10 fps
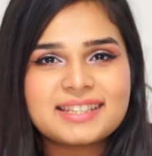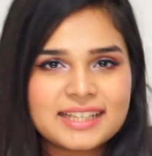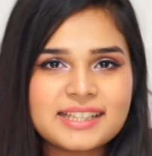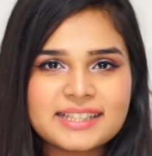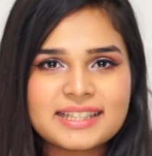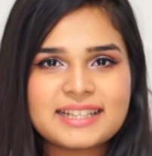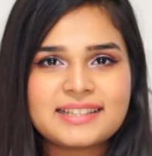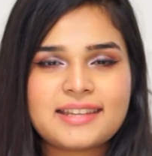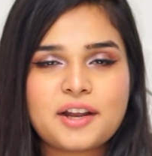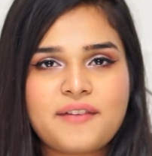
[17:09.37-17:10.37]
skills
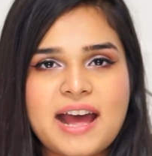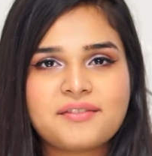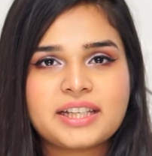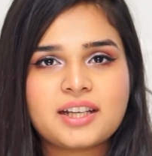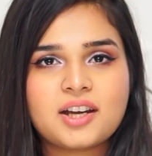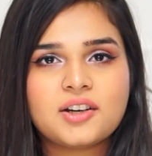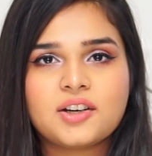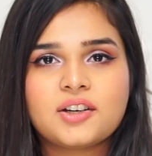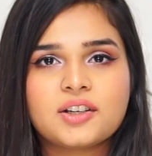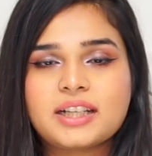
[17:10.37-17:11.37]
instead of having
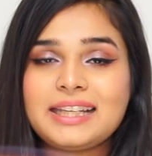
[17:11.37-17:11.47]
a